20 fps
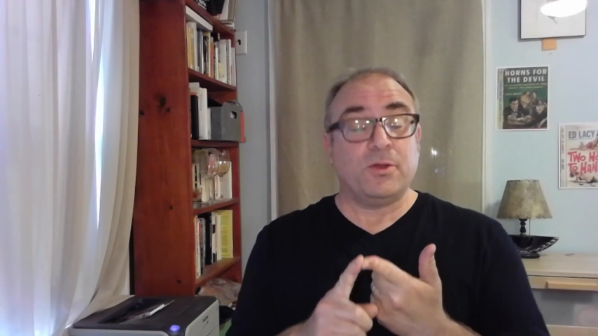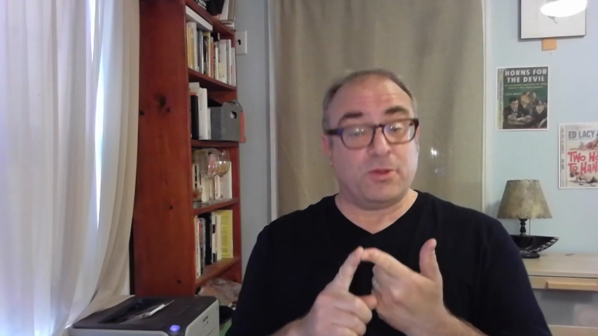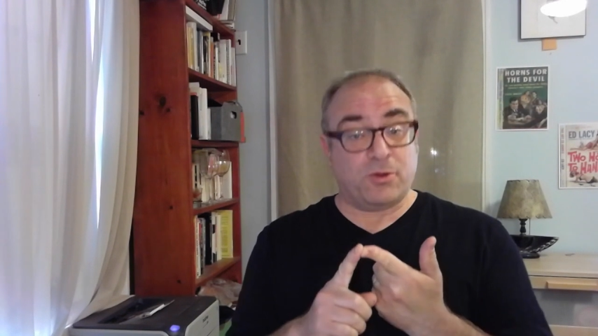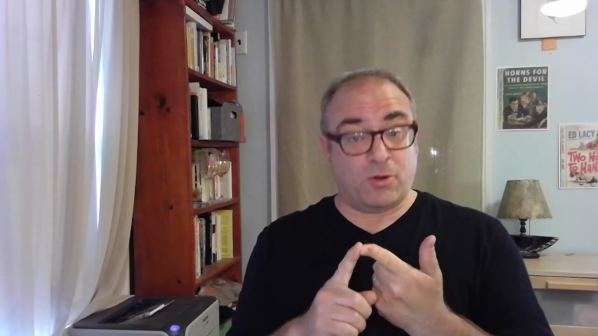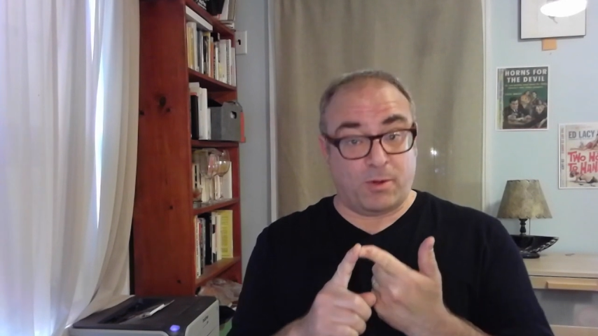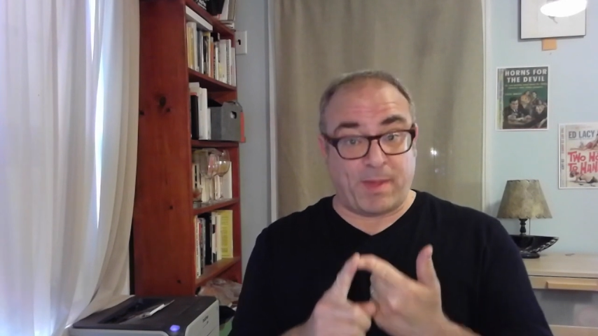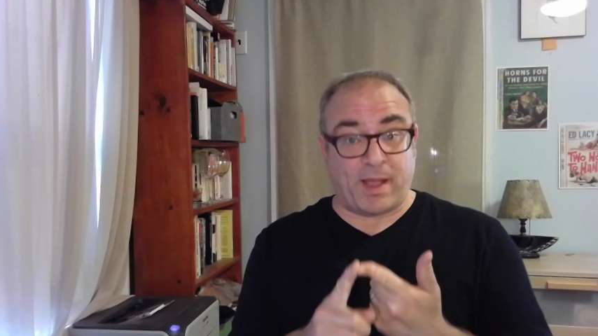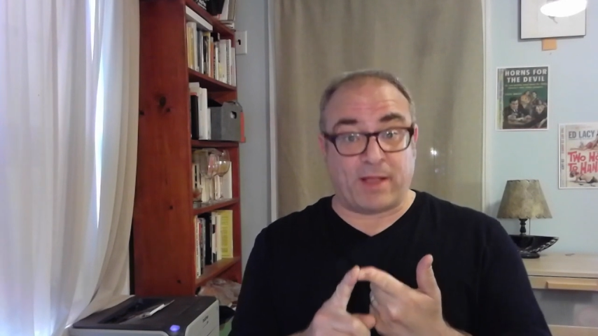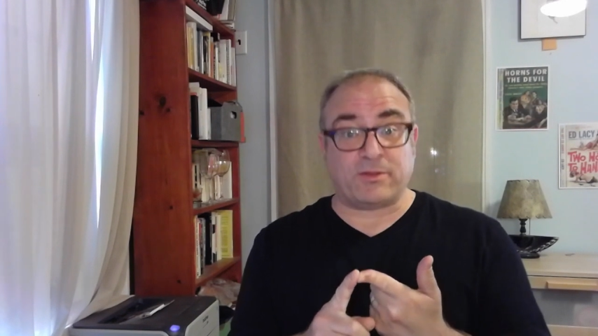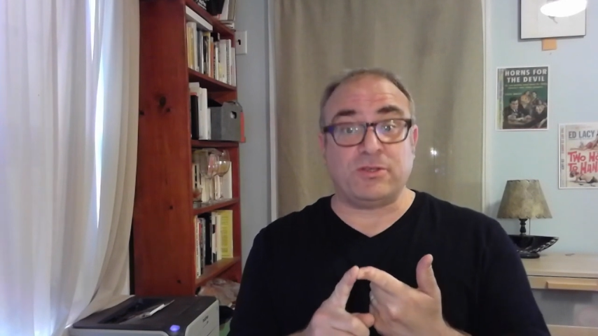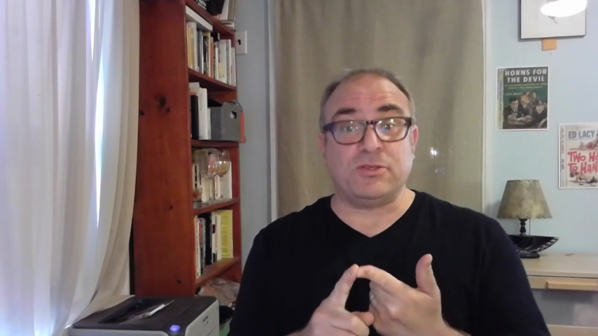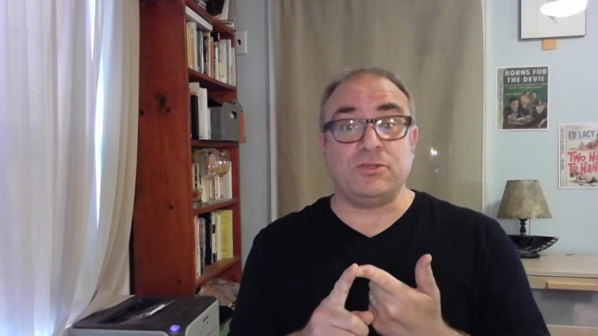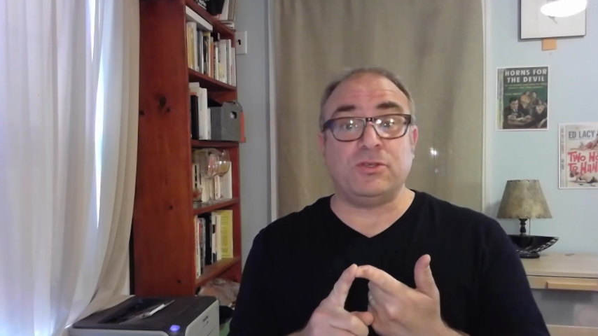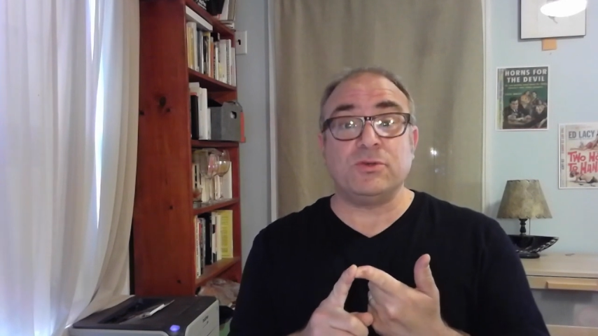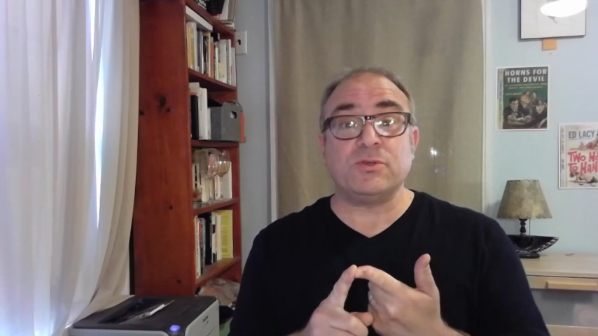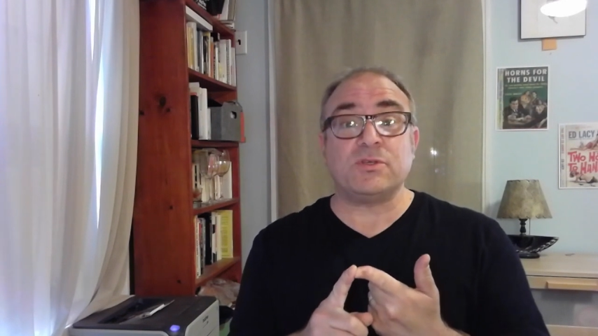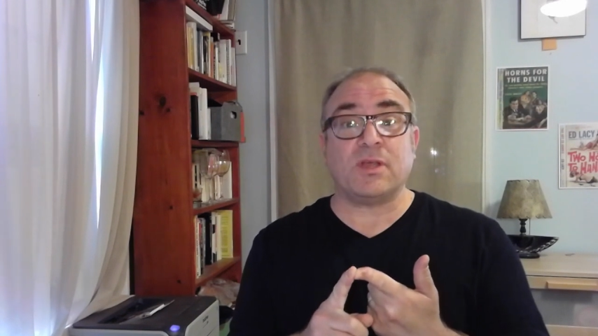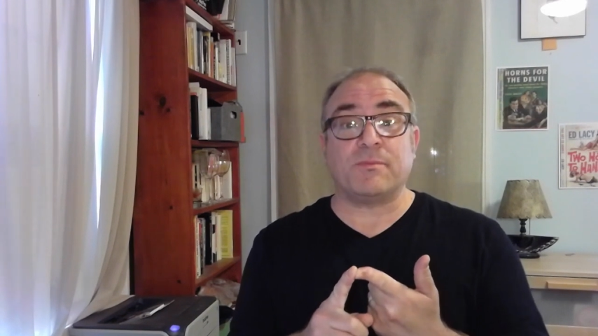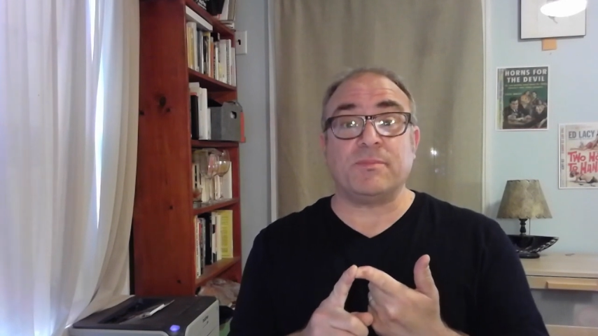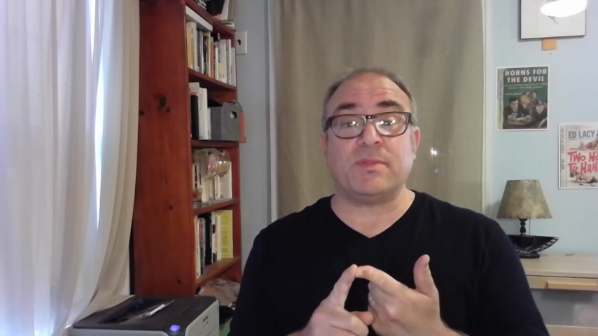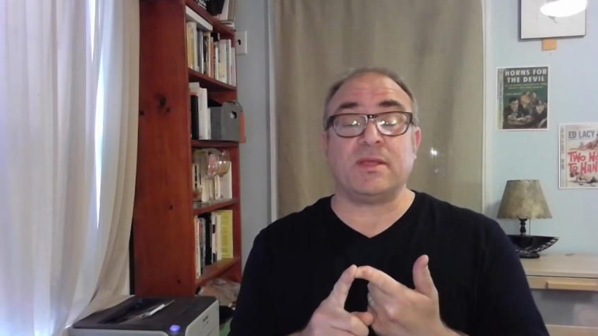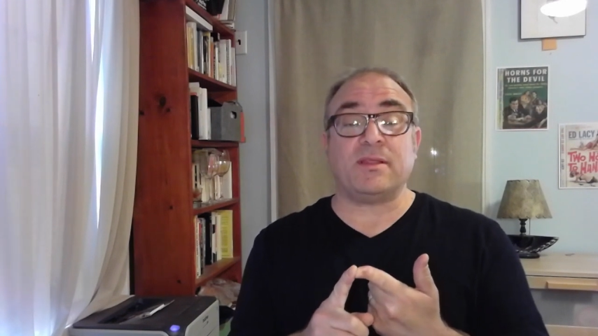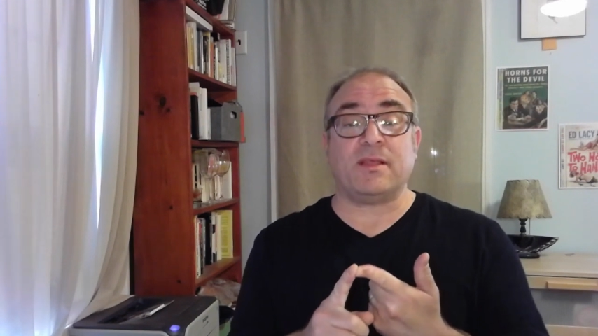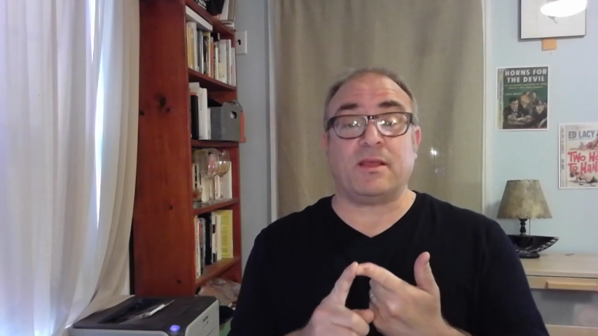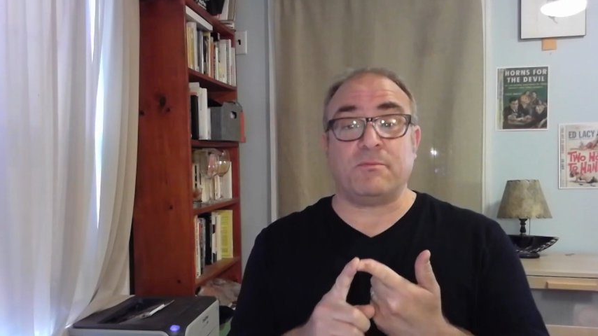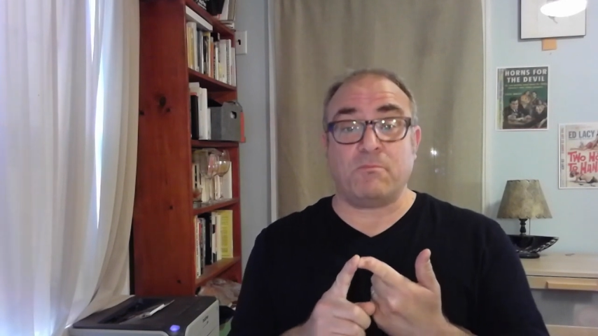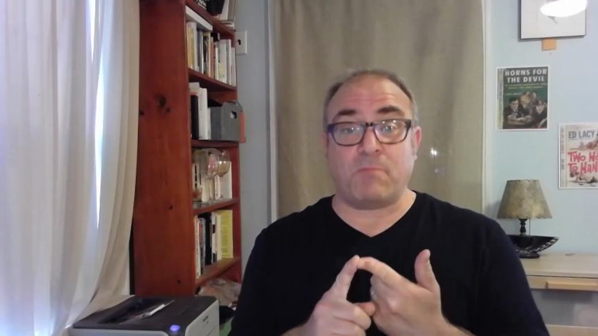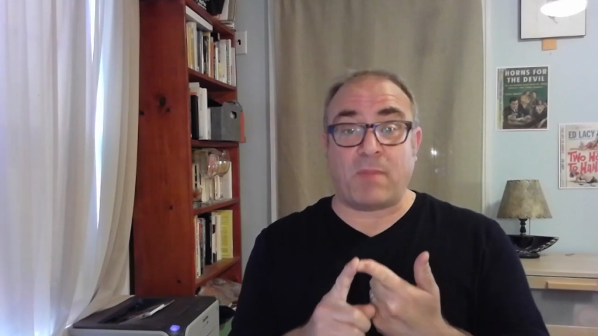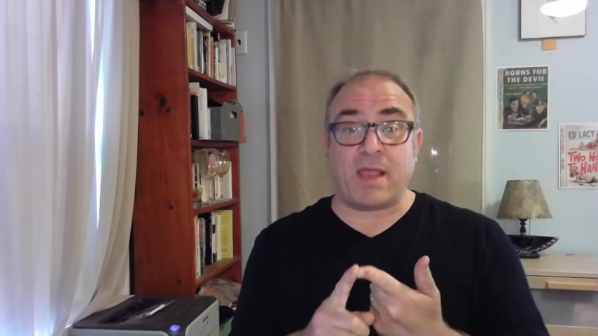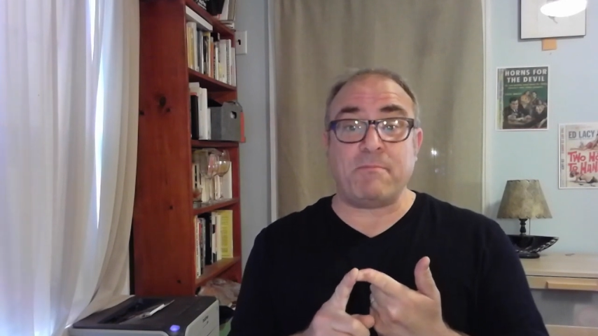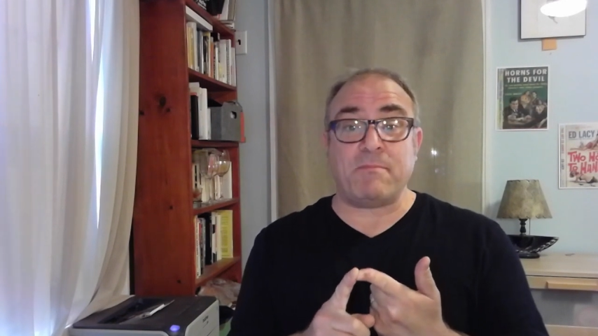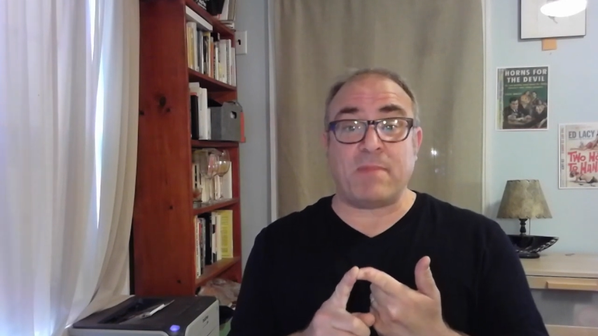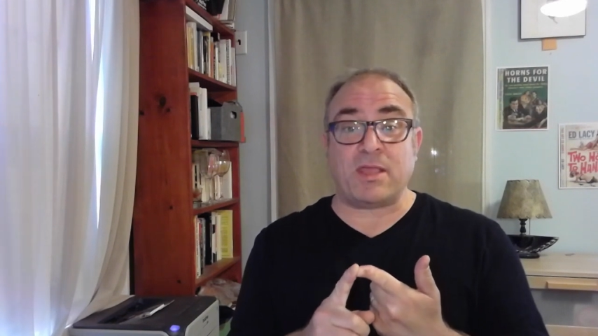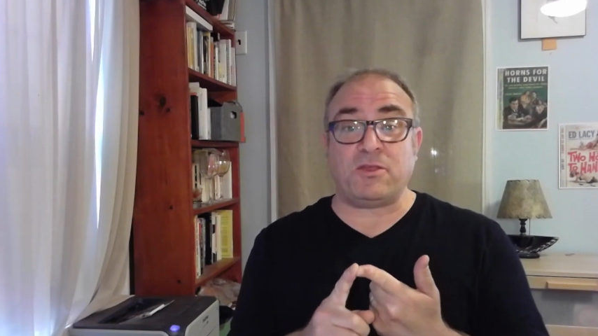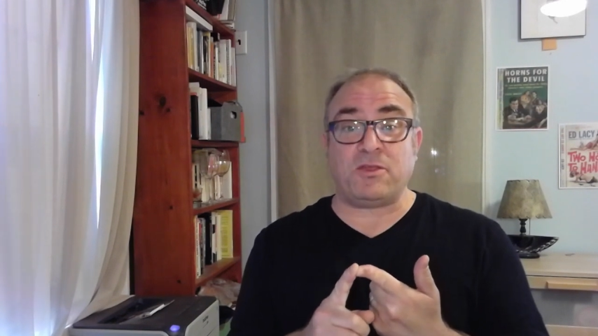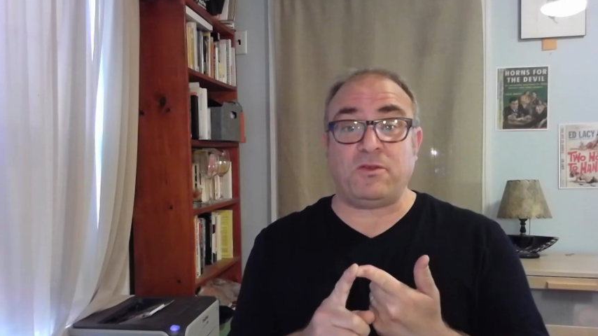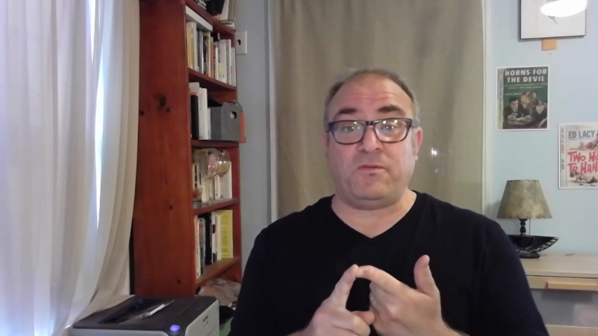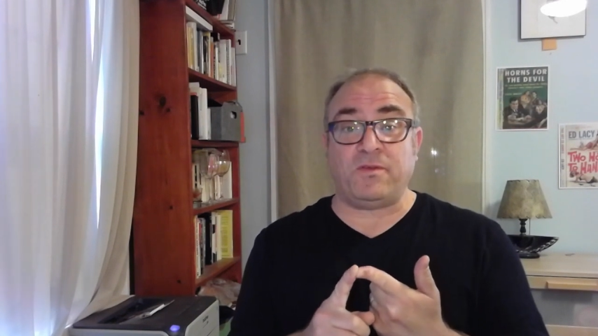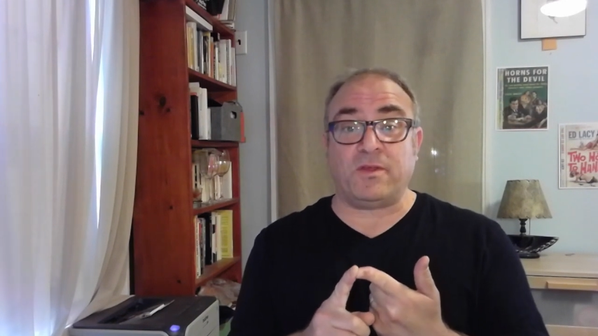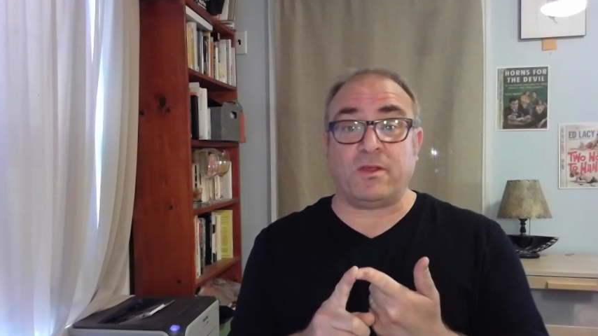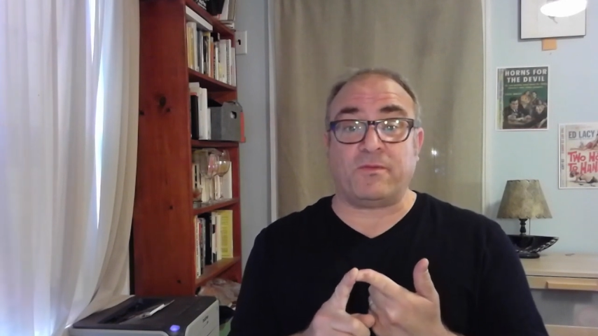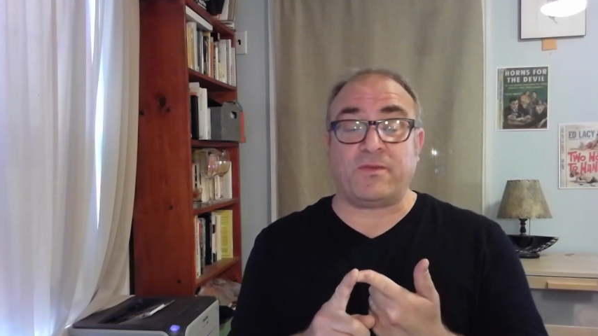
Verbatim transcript: you're about to do something that might make you feel